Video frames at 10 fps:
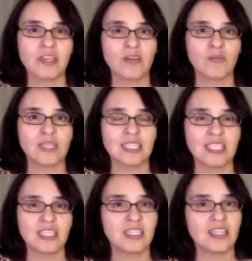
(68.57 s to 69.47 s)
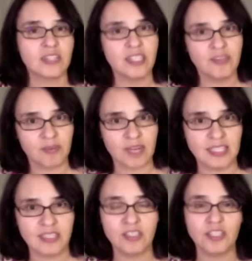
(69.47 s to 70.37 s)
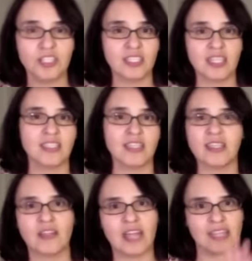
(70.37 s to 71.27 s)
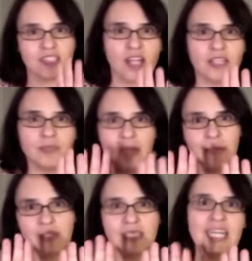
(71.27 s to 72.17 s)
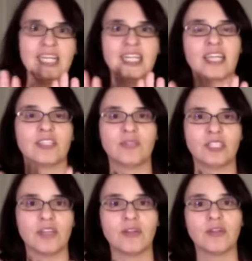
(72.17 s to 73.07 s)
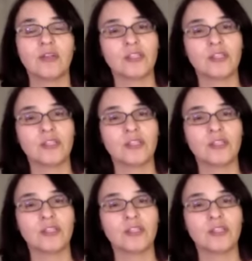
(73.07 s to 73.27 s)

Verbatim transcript: We see that they're different races. She says that they're like salt and pepper standing next to each other.